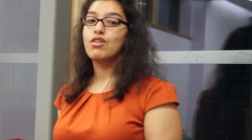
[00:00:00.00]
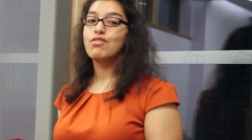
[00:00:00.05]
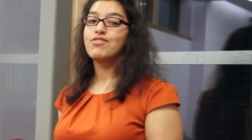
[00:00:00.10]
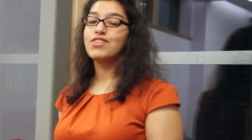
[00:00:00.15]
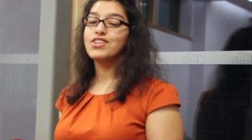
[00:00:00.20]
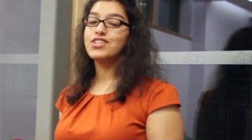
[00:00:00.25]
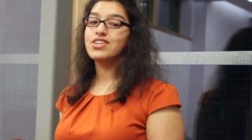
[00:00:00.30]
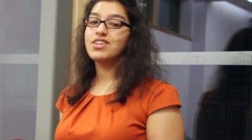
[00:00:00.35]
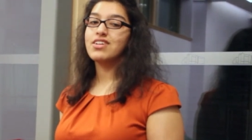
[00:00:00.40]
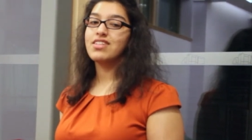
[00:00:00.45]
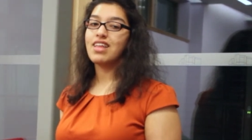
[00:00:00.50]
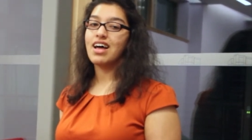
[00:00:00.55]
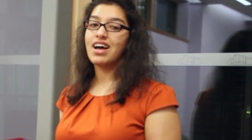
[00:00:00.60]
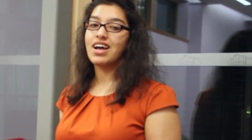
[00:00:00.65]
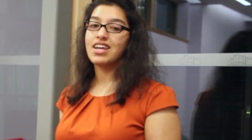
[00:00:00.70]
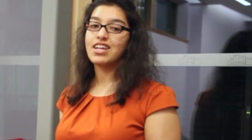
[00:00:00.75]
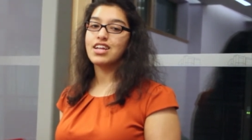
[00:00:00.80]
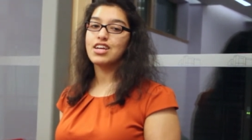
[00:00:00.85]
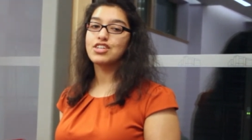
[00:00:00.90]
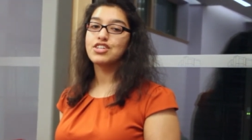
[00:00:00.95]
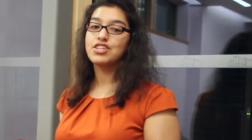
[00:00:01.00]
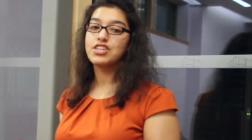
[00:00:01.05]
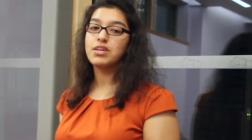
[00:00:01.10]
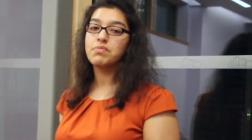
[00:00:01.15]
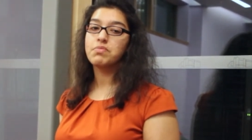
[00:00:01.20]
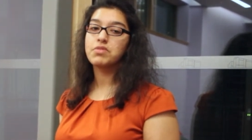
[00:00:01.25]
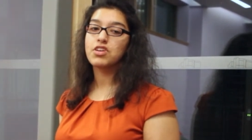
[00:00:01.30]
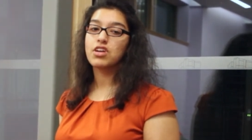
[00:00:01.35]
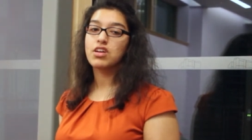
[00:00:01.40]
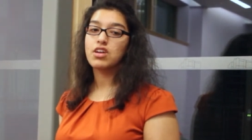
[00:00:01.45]
Regional
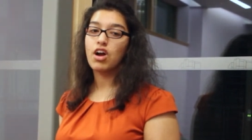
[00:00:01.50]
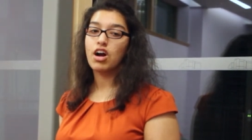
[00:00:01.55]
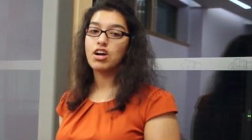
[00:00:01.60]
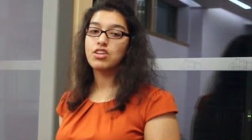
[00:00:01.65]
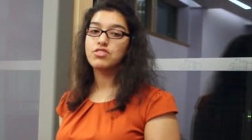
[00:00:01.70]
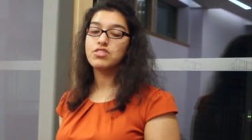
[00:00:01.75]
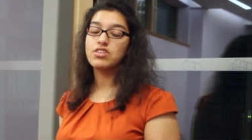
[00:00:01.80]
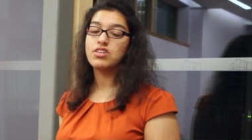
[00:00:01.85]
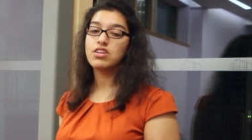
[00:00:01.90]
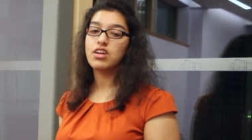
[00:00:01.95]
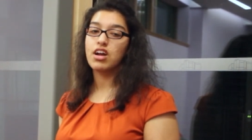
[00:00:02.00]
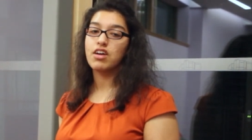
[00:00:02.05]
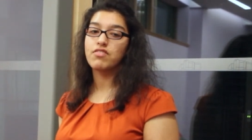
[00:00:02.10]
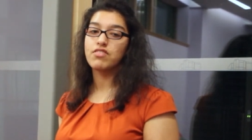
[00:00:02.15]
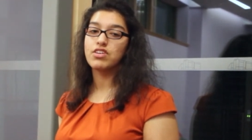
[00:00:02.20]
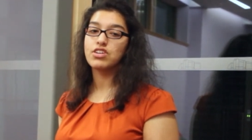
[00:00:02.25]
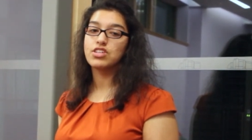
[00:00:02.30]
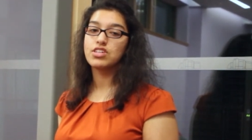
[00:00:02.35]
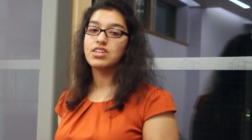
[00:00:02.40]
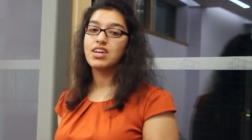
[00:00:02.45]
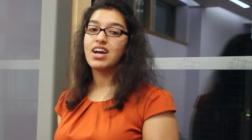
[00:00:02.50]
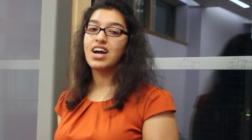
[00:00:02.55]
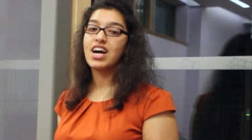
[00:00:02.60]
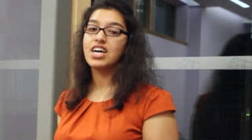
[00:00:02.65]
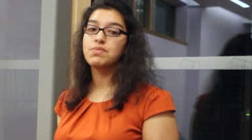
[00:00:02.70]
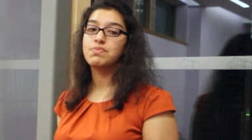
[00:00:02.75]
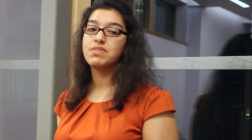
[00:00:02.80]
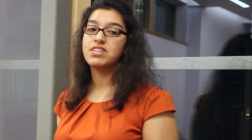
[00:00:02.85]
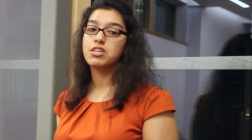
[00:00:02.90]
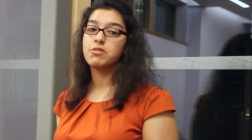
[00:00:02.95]
line-shaped contrail coverage
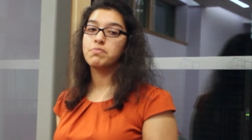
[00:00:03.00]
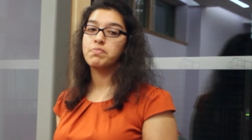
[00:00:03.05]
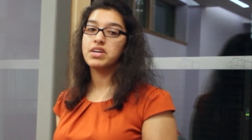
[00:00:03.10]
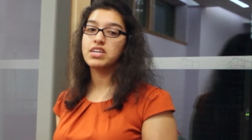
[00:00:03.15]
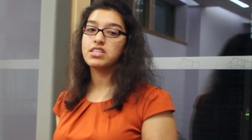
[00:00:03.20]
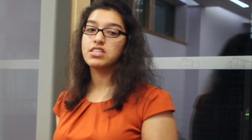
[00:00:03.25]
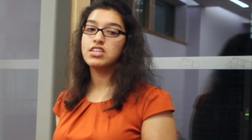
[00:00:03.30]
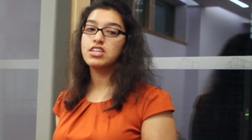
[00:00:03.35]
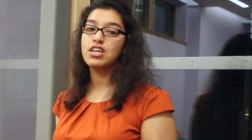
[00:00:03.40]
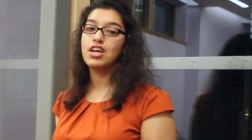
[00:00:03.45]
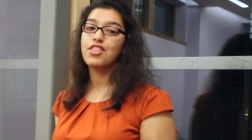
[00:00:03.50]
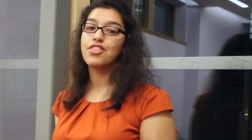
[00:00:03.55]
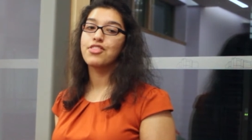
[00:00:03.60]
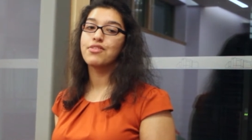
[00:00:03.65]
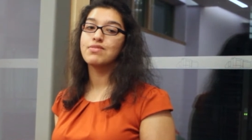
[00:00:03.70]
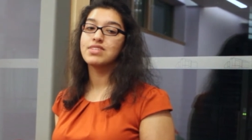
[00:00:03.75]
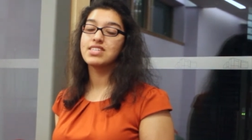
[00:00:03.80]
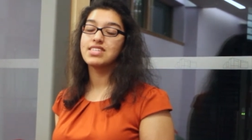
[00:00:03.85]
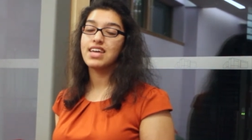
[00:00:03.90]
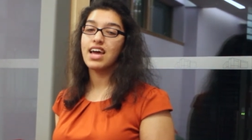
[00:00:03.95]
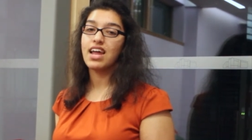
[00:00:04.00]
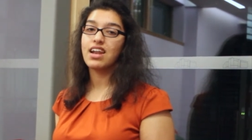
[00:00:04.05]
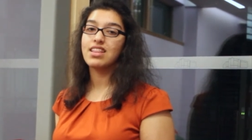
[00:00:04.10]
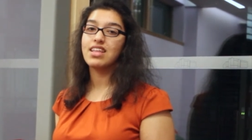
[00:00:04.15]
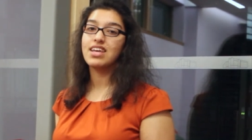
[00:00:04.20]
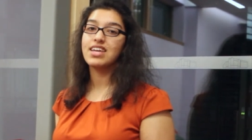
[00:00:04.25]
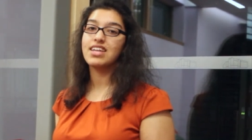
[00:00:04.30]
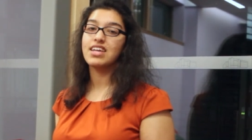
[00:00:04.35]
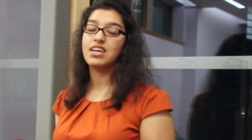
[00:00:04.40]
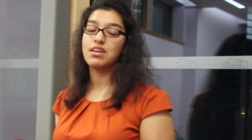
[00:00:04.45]
has been depicted through
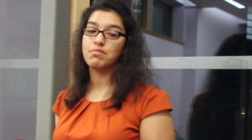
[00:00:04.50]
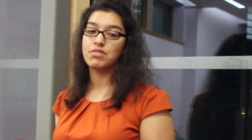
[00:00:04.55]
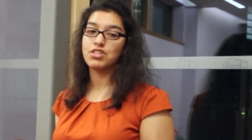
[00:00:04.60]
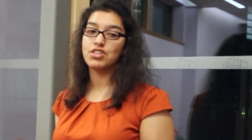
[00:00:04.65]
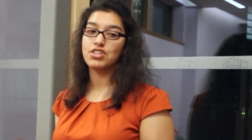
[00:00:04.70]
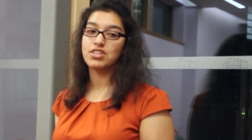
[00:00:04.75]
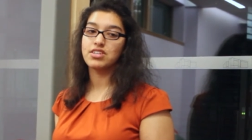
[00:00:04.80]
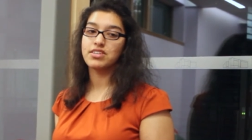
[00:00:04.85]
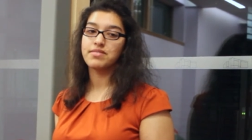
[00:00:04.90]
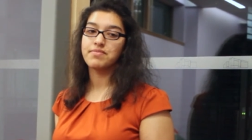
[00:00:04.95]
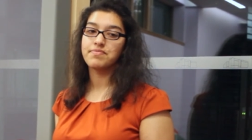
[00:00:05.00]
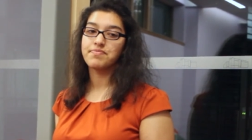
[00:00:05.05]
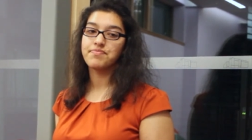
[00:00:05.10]
satellite imaging.